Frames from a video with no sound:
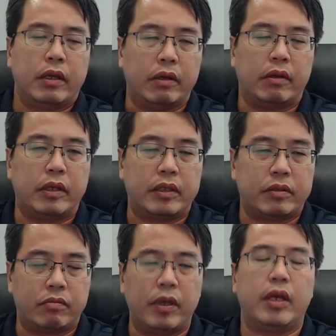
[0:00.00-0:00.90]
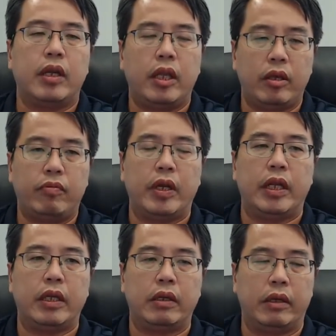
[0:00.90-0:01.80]
is really,
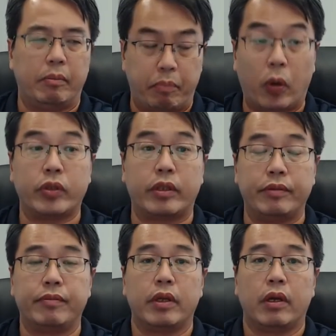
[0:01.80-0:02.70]
really important,